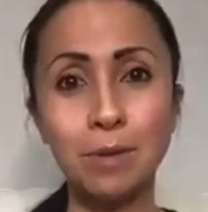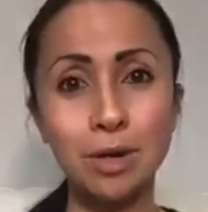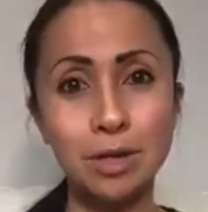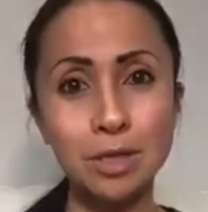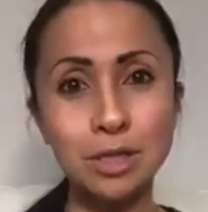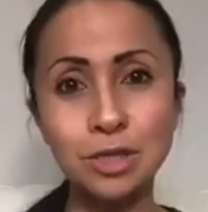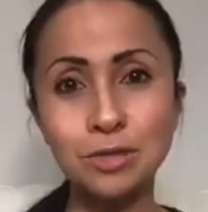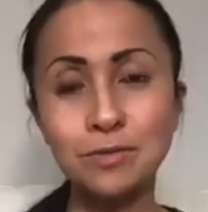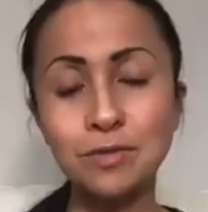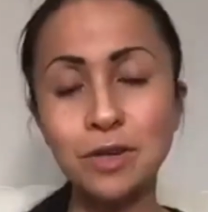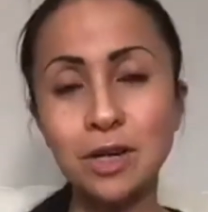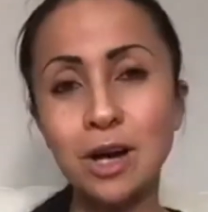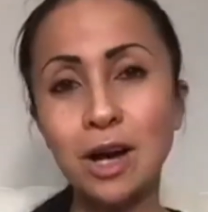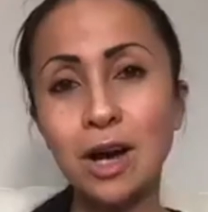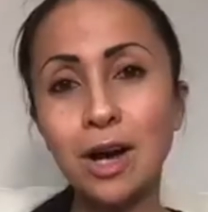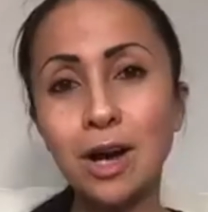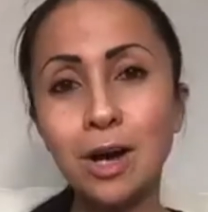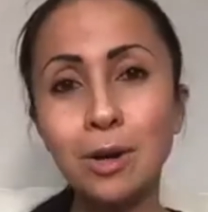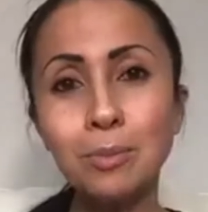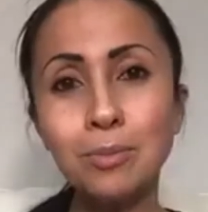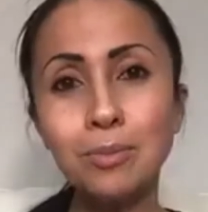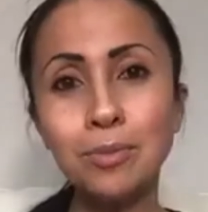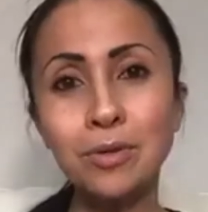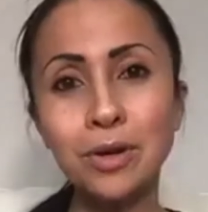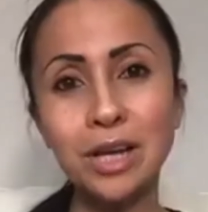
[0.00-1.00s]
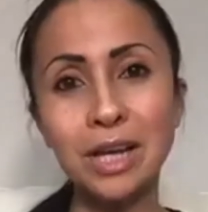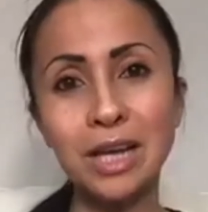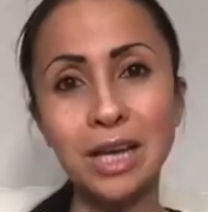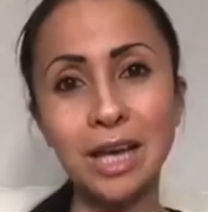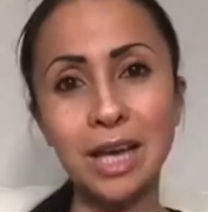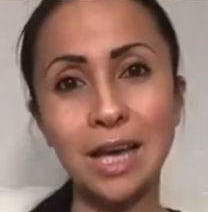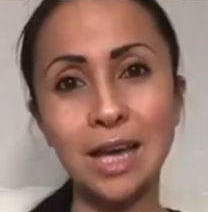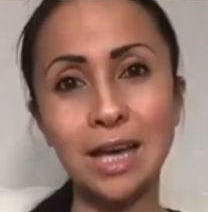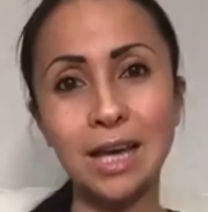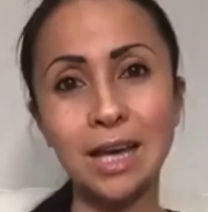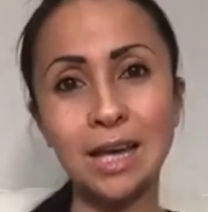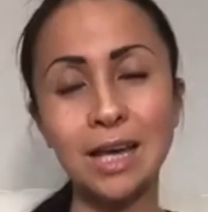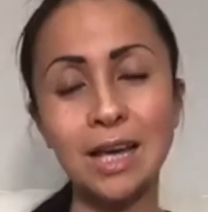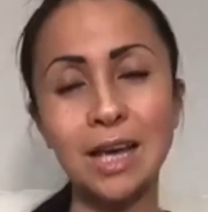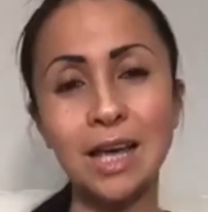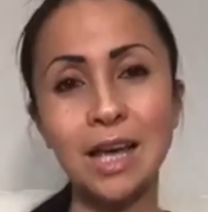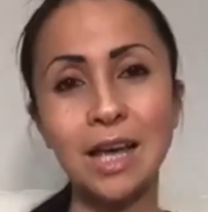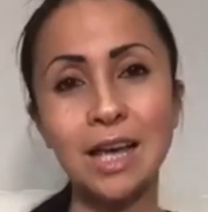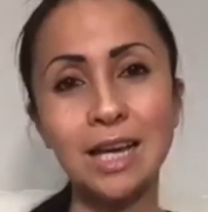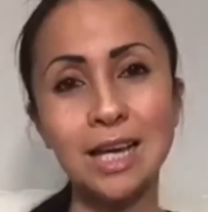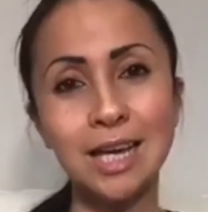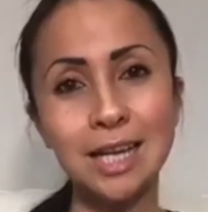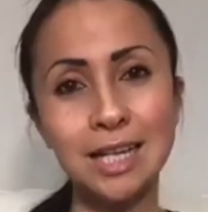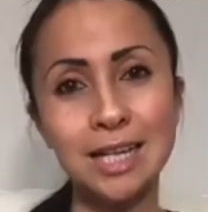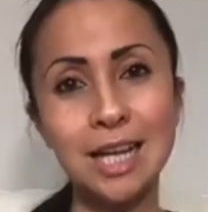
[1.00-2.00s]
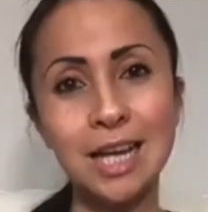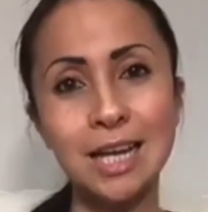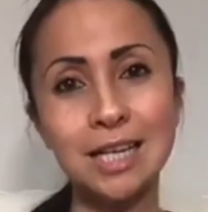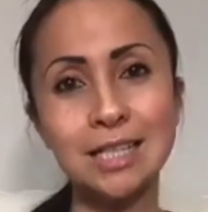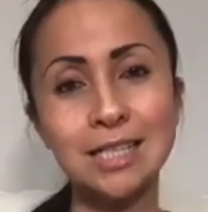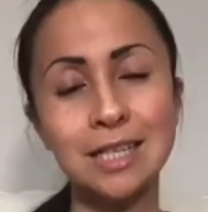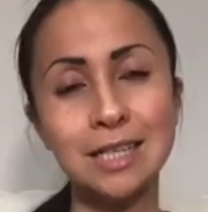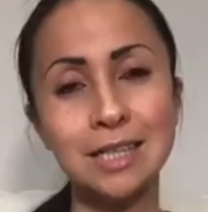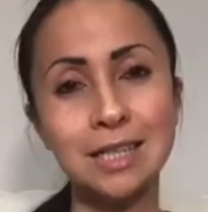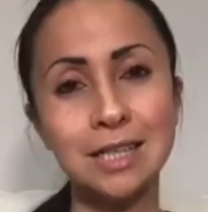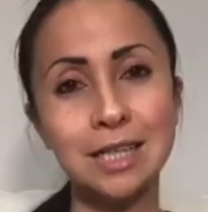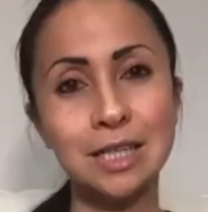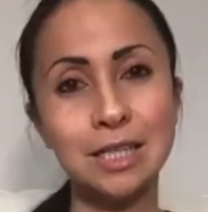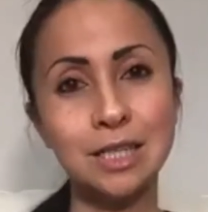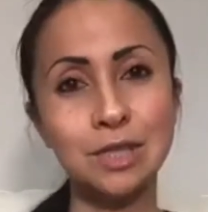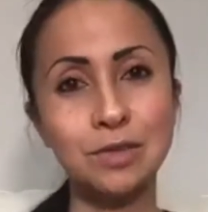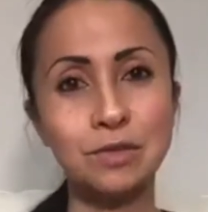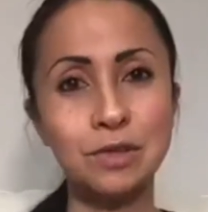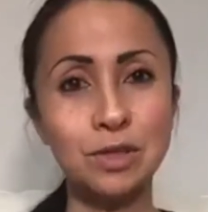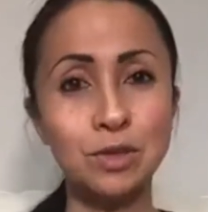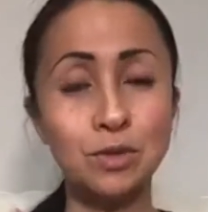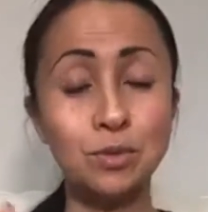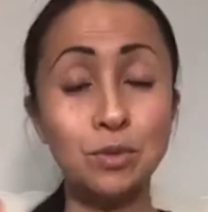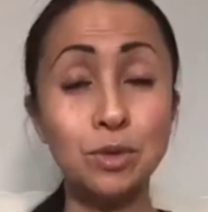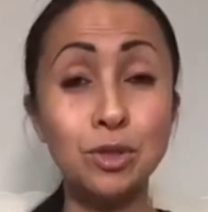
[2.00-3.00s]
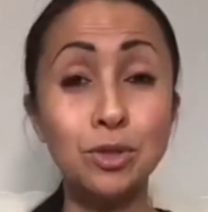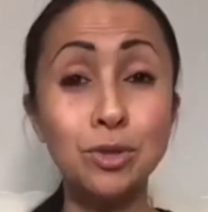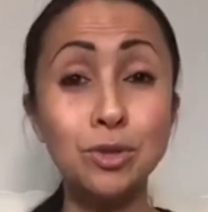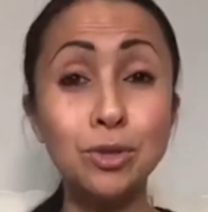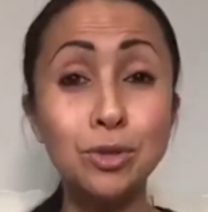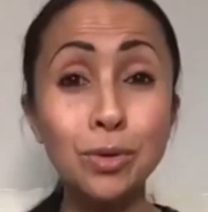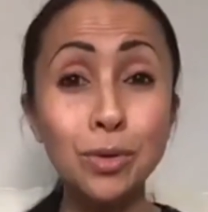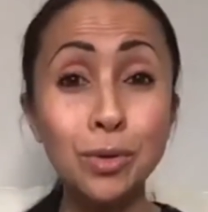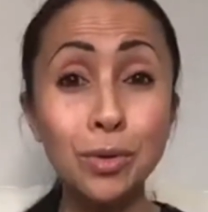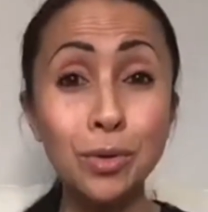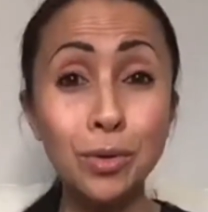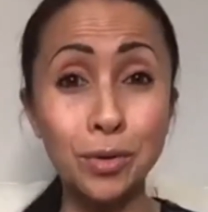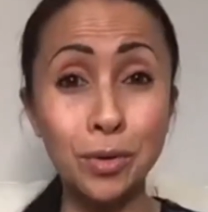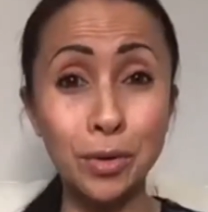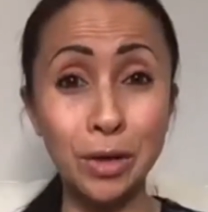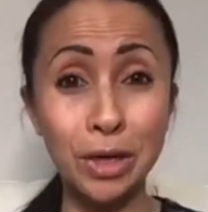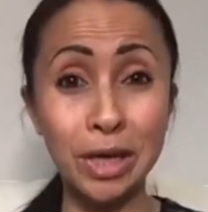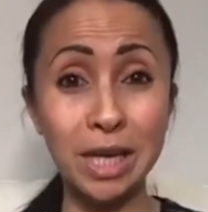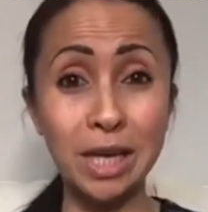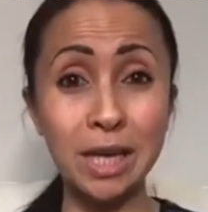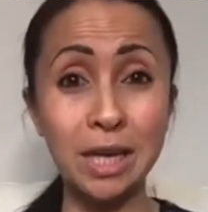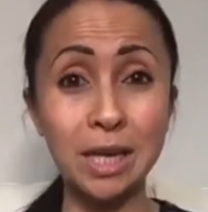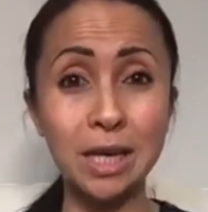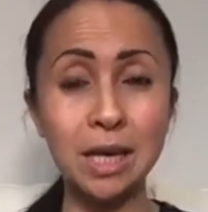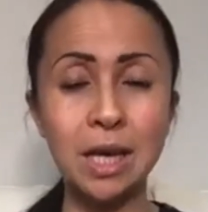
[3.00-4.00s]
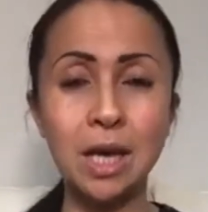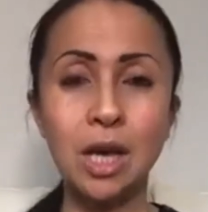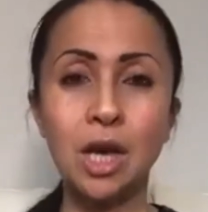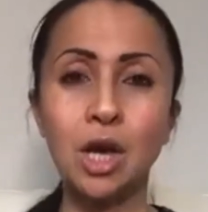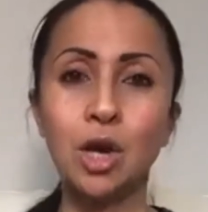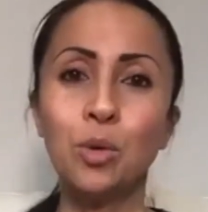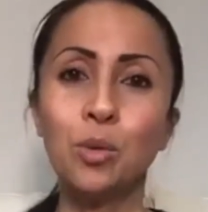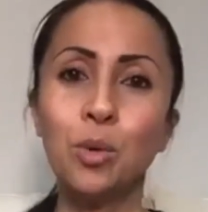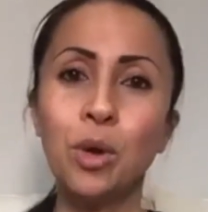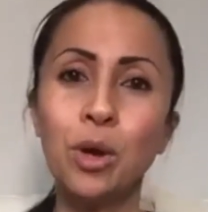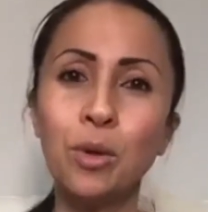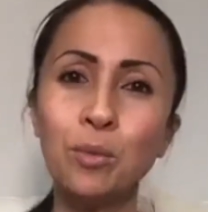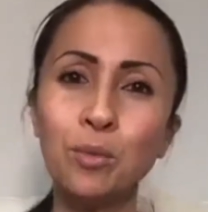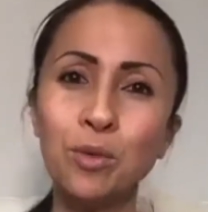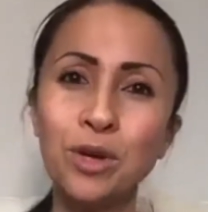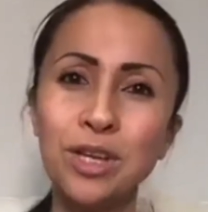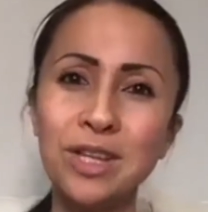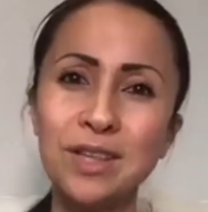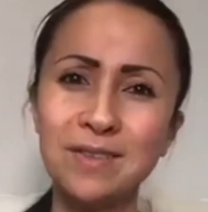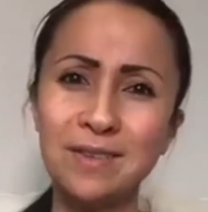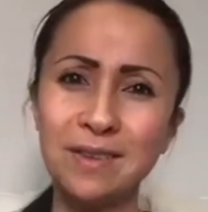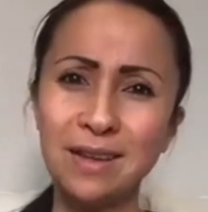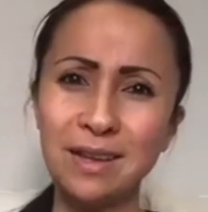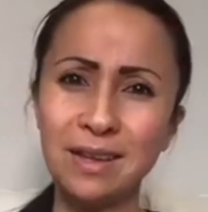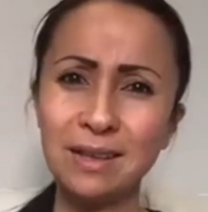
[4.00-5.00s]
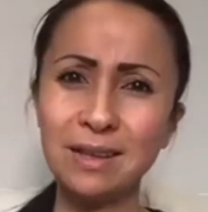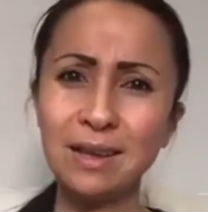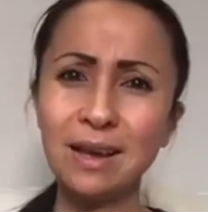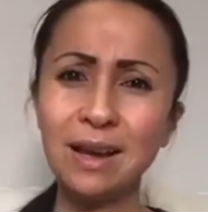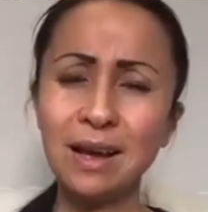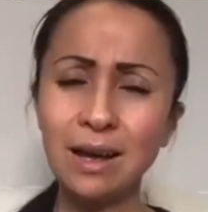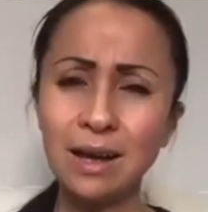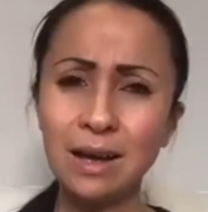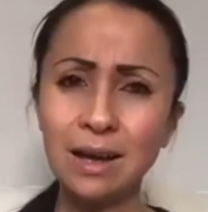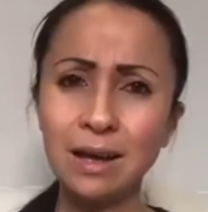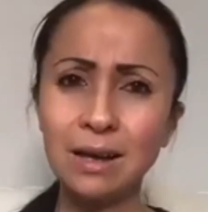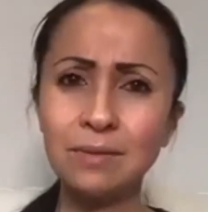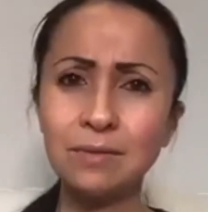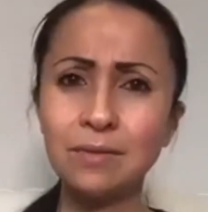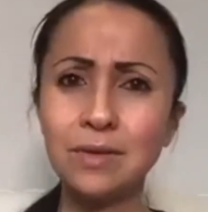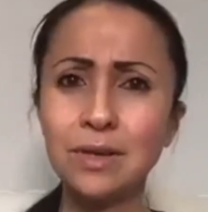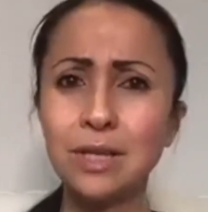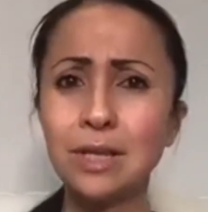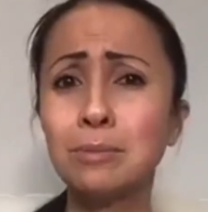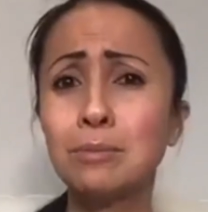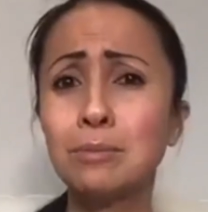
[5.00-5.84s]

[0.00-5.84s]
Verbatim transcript: Most of our upbringing connected these foods with joy. When we did have an